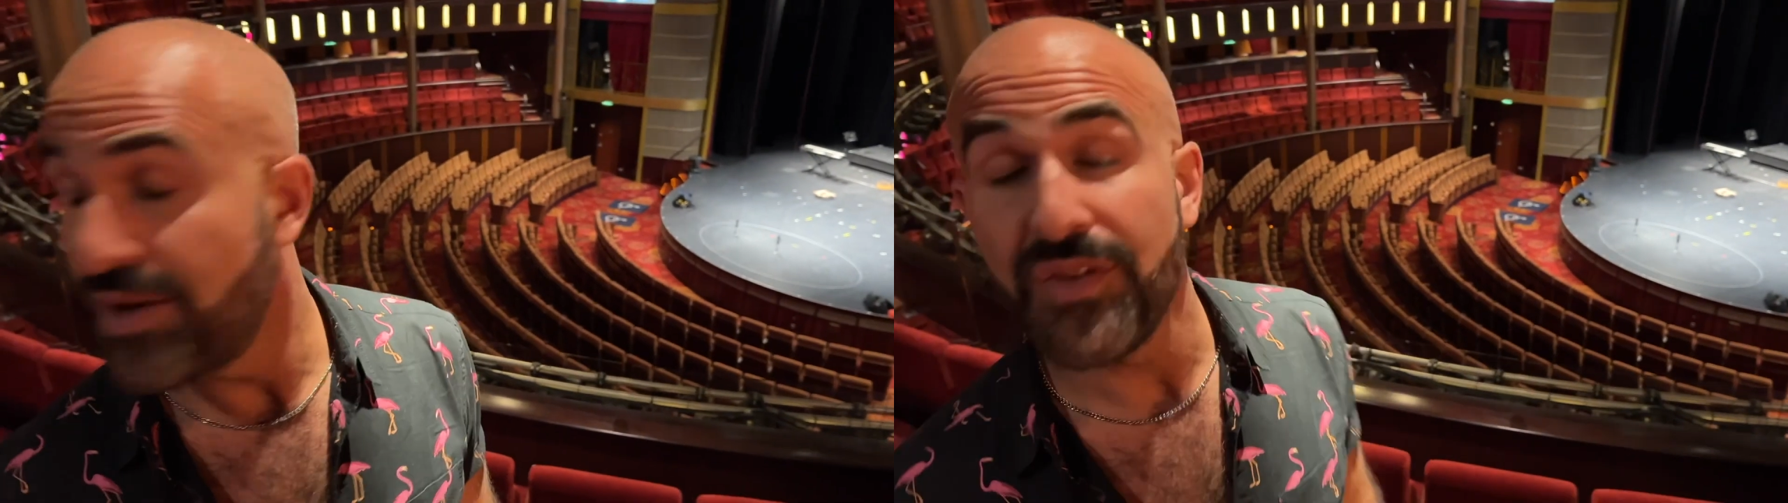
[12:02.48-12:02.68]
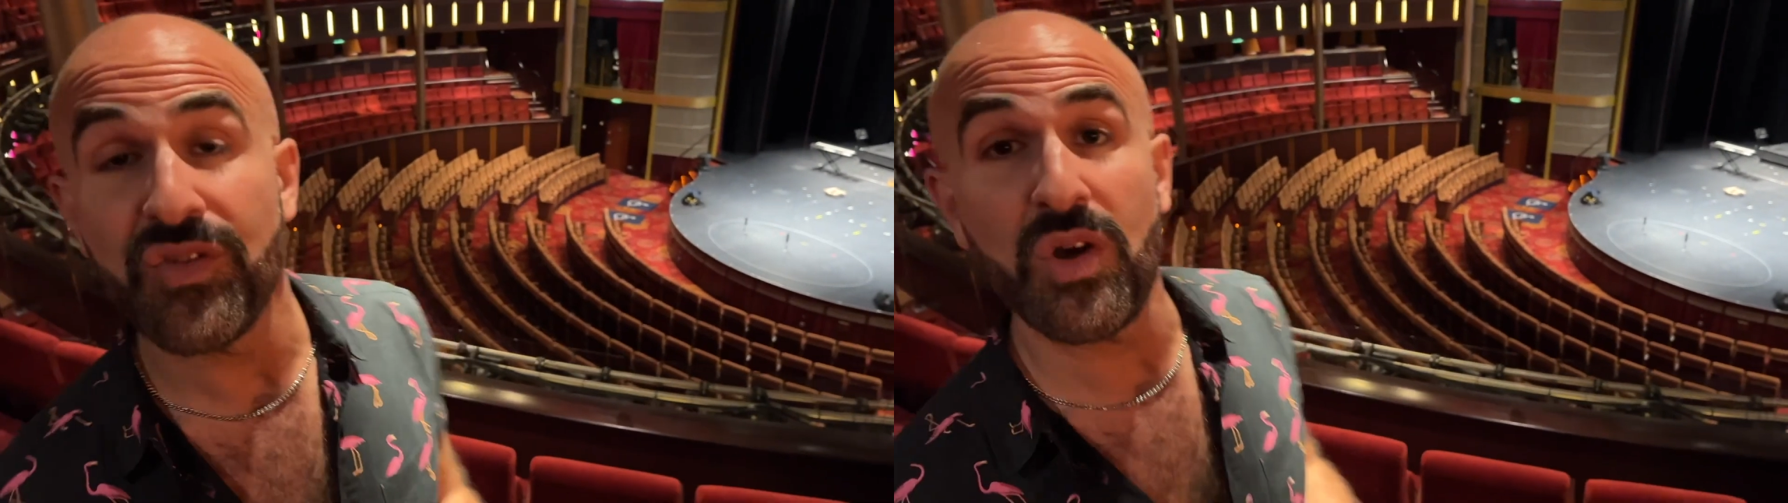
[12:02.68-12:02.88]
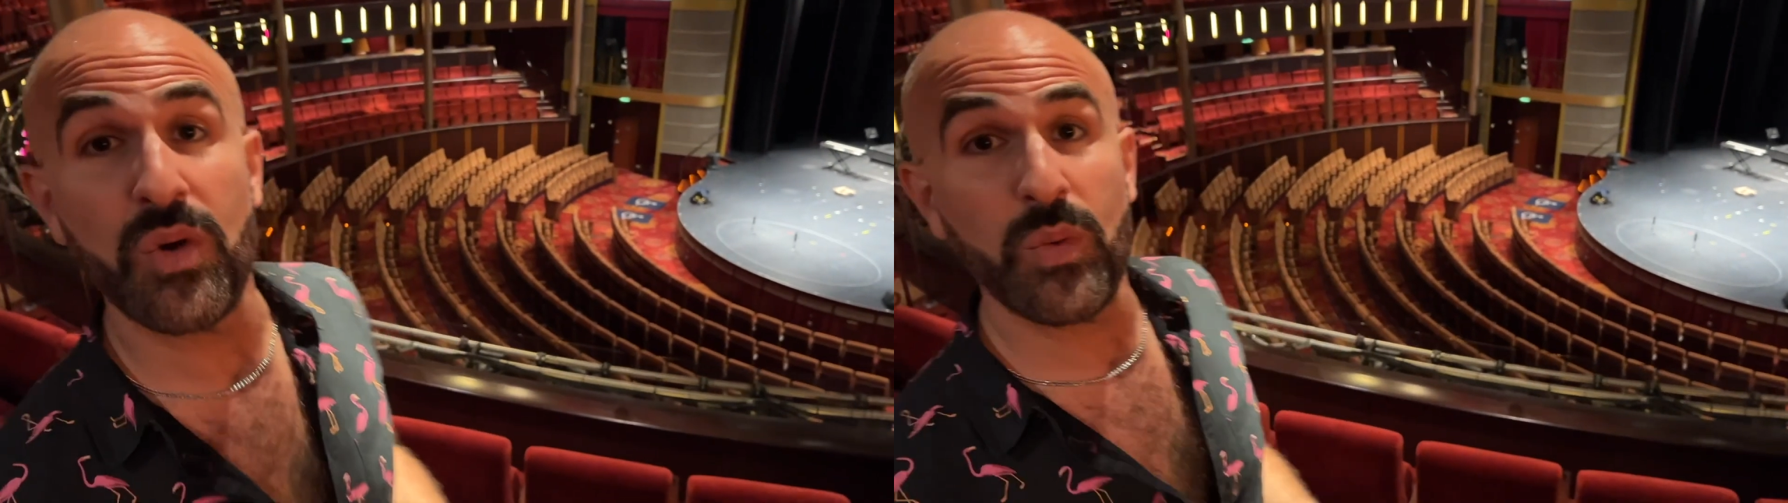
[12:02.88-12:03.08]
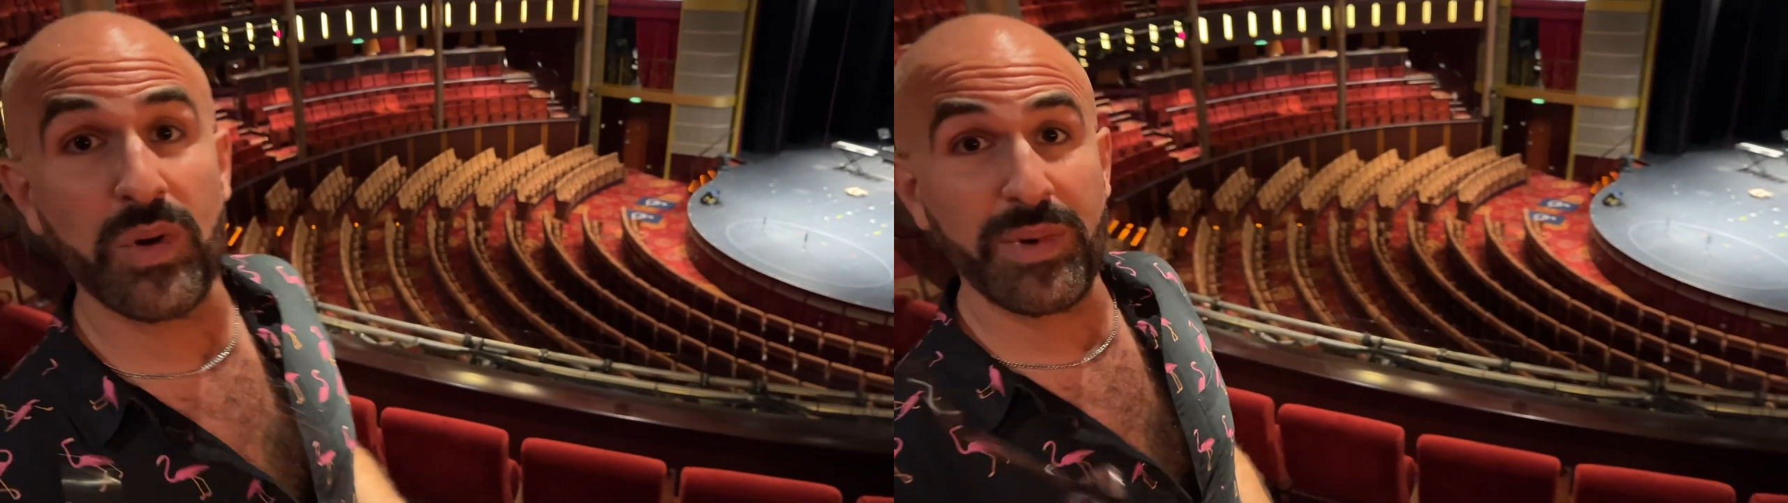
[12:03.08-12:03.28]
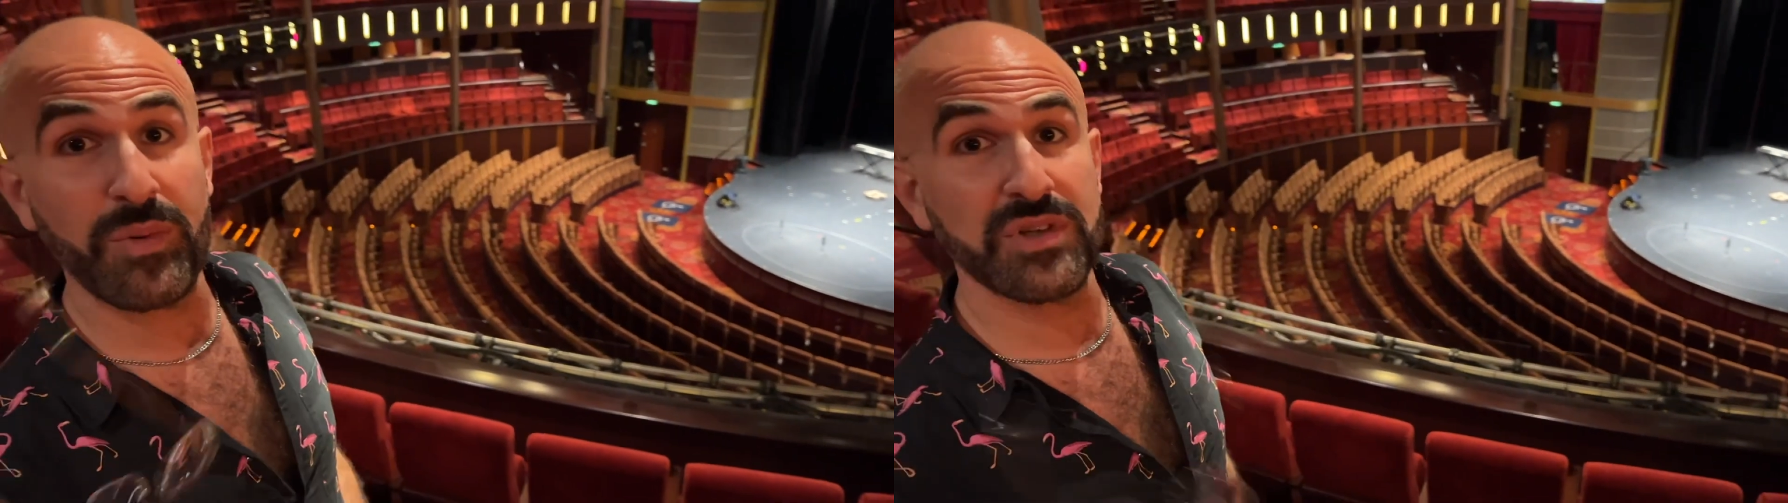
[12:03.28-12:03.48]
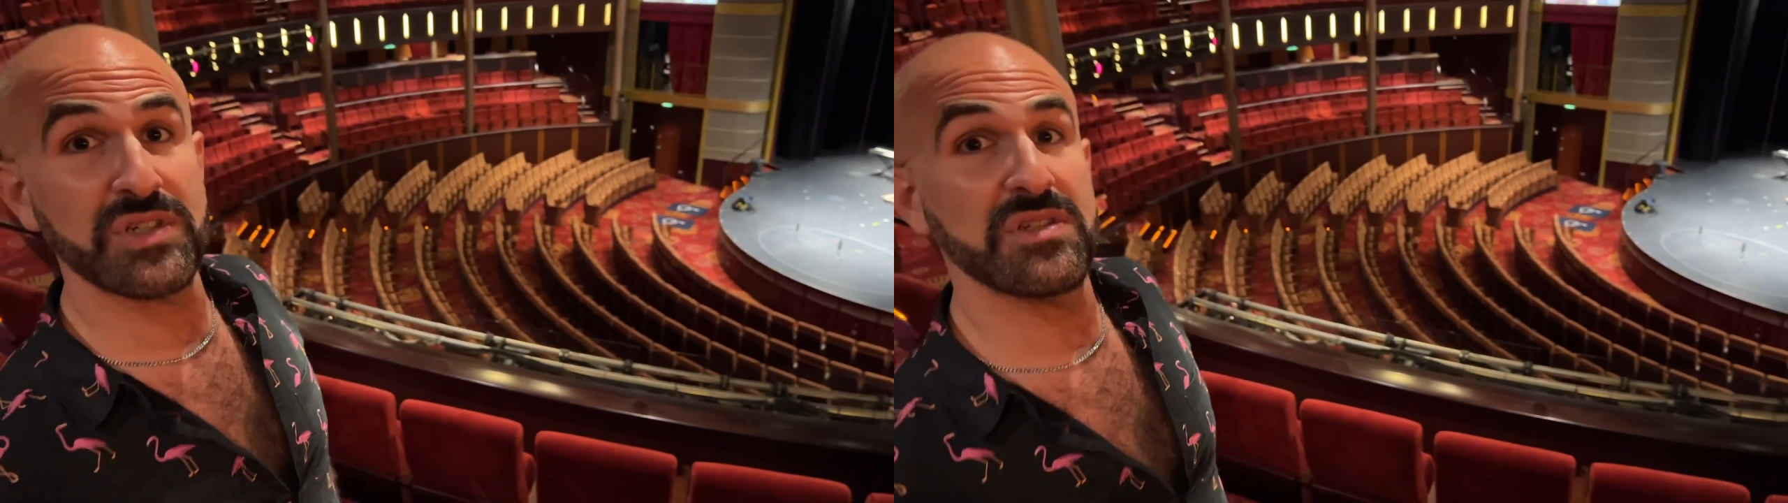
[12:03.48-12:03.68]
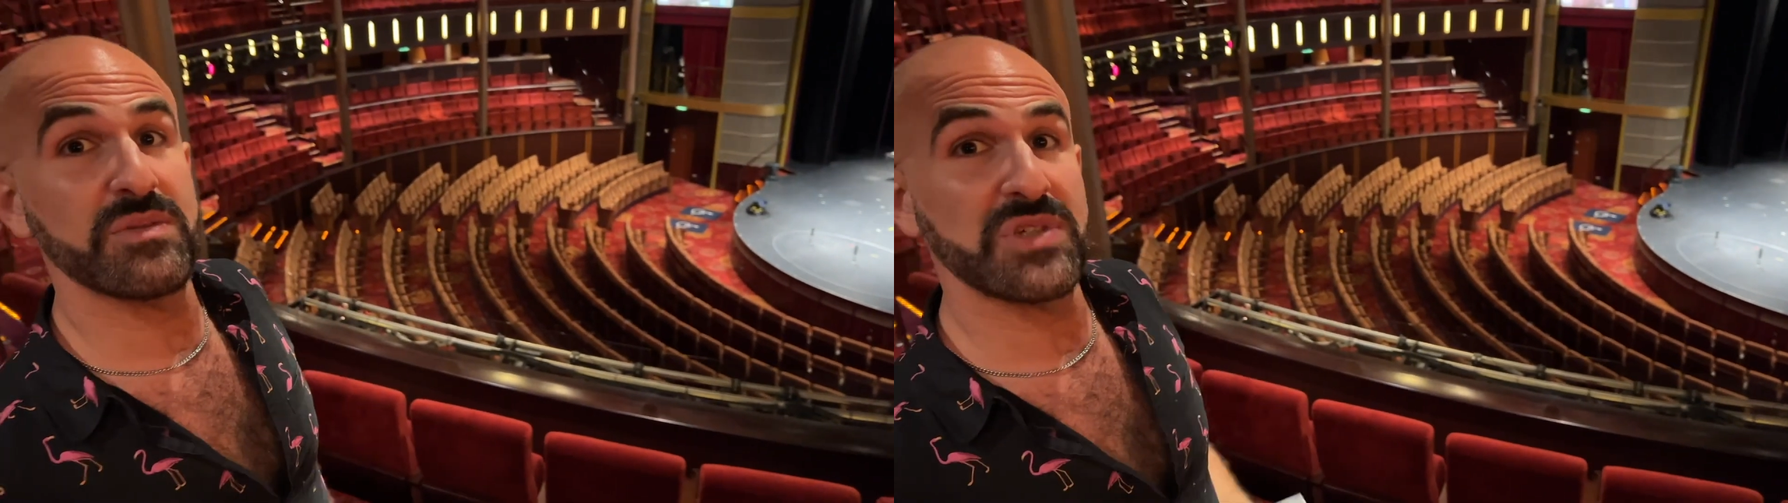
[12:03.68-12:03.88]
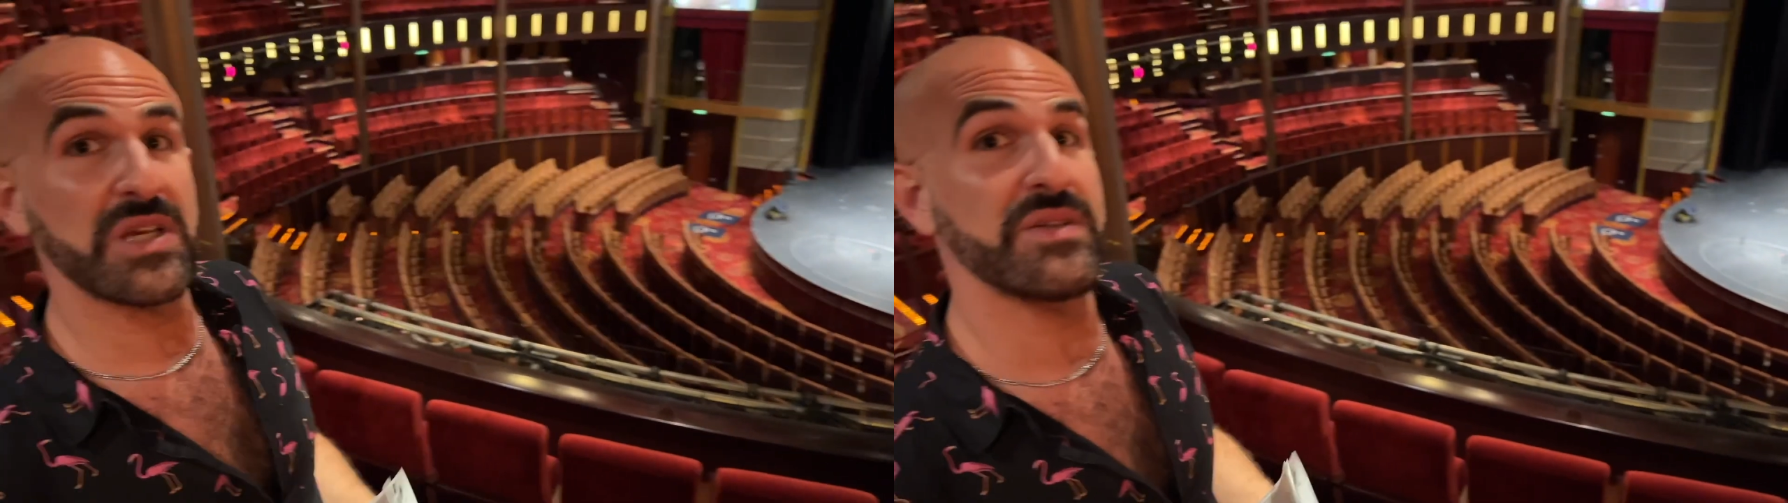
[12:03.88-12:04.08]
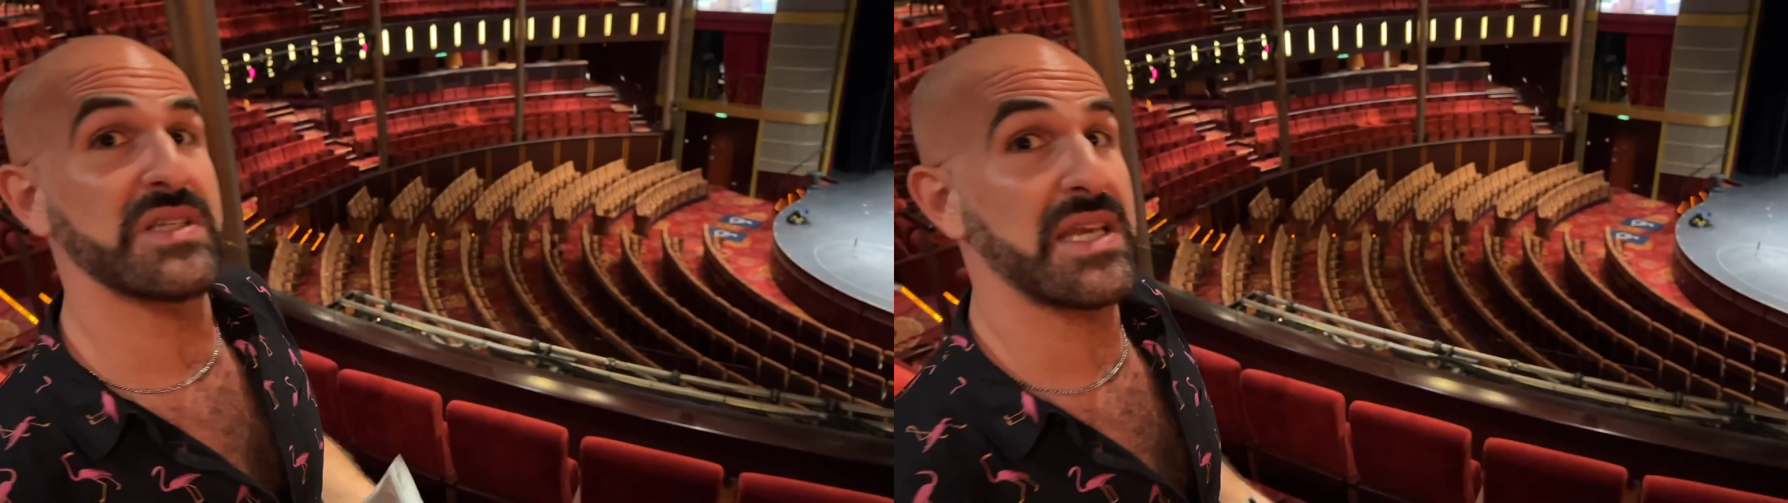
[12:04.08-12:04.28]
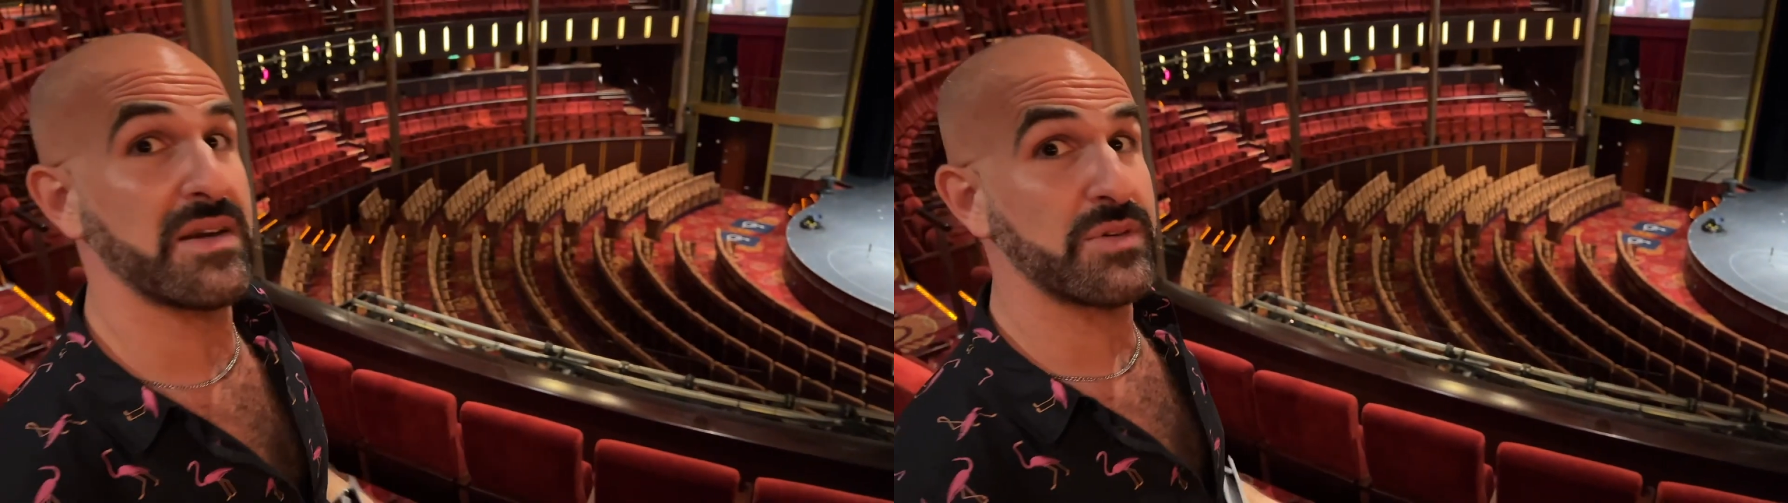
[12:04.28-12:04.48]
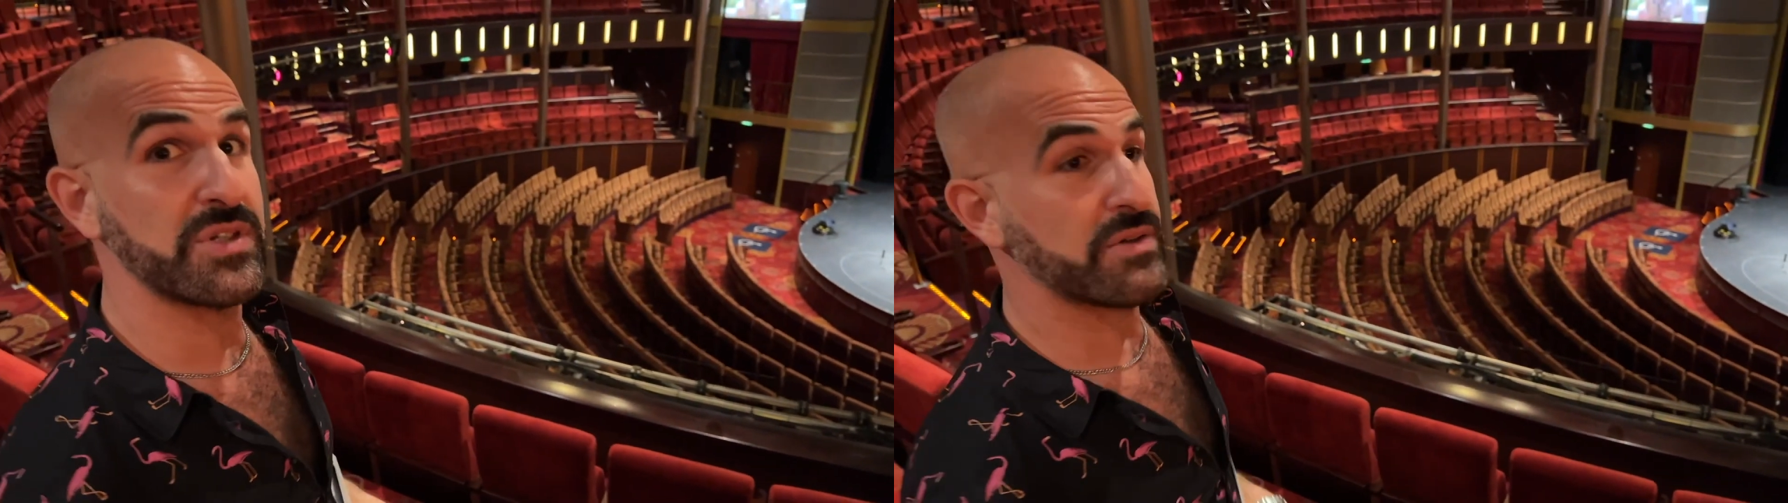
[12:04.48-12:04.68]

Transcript: So we'll be watching some shows in here, I'm sure,